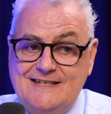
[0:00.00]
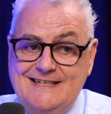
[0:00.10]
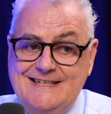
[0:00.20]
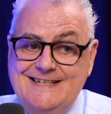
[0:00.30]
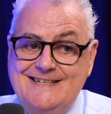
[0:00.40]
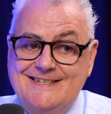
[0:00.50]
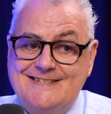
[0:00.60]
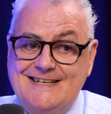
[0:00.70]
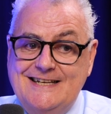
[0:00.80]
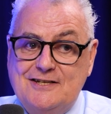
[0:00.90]

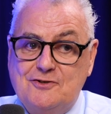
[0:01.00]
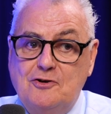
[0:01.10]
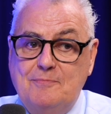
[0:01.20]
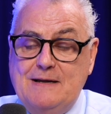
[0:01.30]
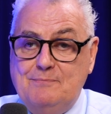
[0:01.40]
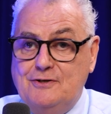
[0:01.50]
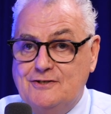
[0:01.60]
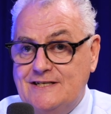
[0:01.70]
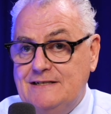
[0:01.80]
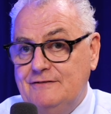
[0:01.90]
is, and it's all about
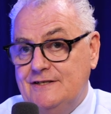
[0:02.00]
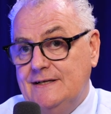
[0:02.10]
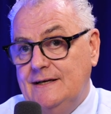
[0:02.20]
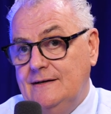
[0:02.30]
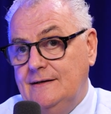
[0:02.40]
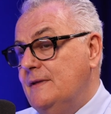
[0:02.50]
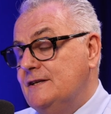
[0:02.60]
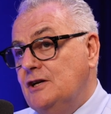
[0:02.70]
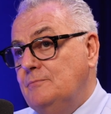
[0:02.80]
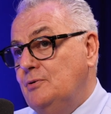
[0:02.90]
positivity. There's
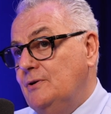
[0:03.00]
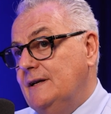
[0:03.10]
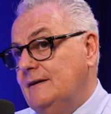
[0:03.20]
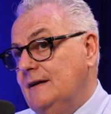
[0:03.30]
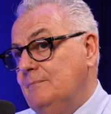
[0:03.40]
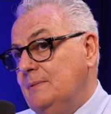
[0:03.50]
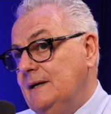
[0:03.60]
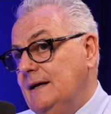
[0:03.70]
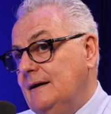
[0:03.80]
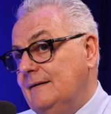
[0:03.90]
no point in
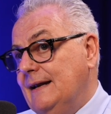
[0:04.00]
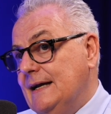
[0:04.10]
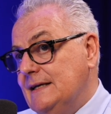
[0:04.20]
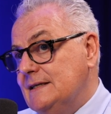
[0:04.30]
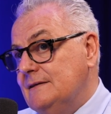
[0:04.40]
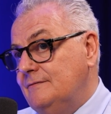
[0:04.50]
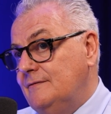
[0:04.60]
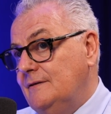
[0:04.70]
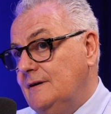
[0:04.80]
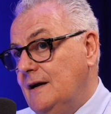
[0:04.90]
being negative
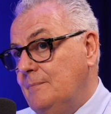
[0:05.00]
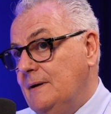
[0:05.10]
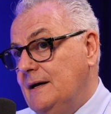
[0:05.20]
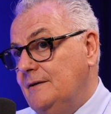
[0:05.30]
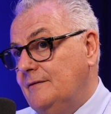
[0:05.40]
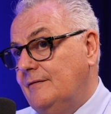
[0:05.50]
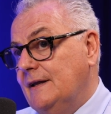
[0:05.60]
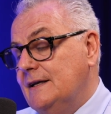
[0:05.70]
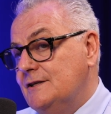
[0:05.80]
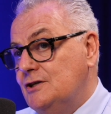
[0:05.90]
about
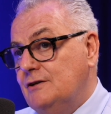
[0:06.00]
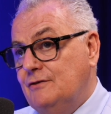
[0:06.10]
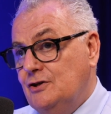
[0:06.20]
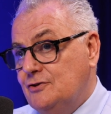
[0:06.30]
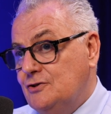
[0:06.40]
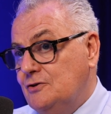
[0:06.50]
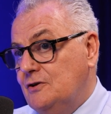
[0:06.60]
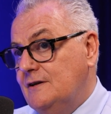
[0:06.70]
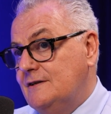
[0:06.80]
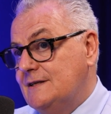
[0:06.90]
things. You know, if you're not
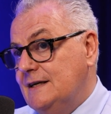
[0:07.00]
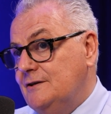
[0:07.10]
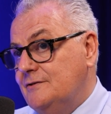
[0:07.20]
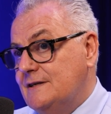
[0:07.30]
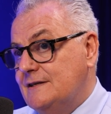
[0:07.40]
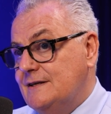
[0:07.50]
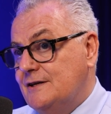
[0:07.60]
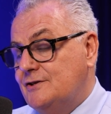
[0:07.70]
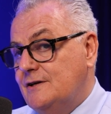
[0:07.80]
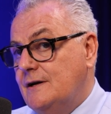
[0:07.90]
doing sales,
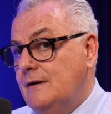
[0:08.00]
etc.,